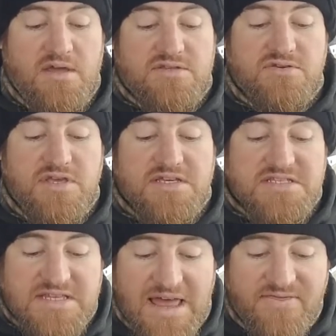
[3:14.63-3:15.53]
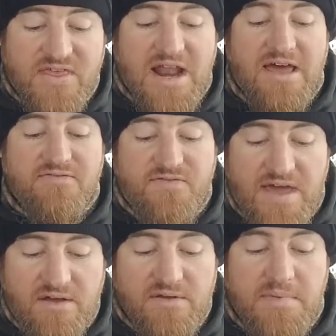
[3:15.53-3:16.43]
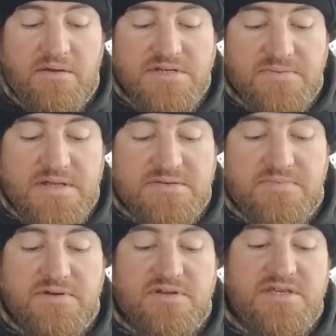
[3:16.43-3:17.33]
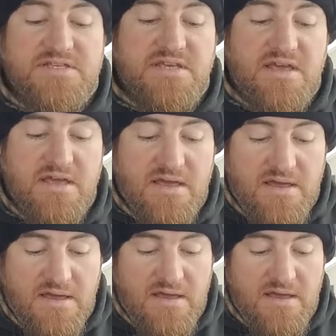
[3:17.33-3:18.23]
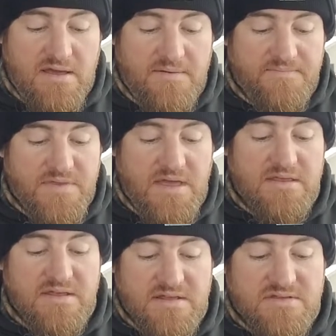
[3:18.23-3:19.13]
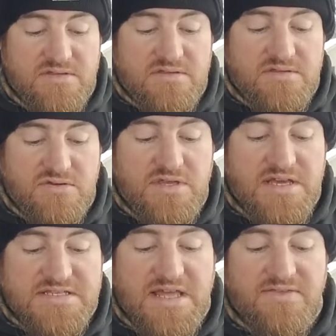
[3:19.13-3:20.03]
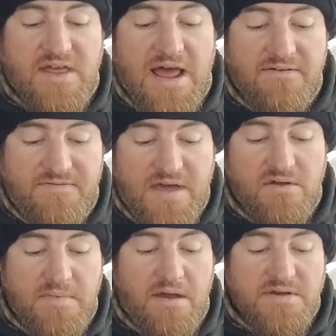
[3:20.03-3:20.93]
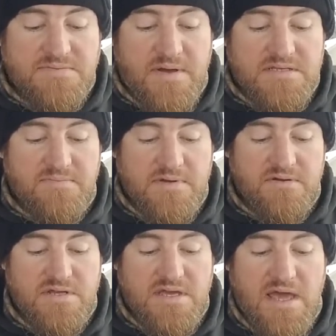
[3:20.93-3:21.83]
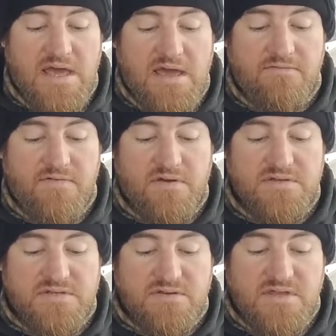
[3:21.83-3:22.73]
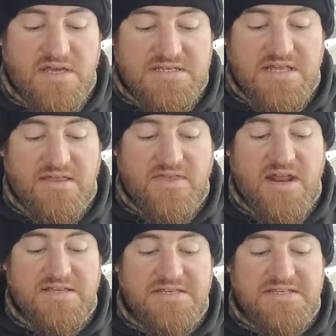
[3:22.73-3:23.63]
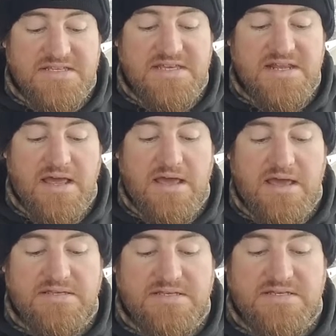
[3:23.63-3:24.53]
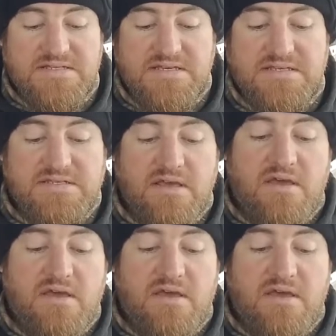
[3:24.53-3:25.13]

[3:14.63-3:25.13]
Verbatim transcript: To the extent that I fail in my responsibilities, in the to the extent that I fail in my responsibility, AA fails. To the extent that I succeed, AA succeeds.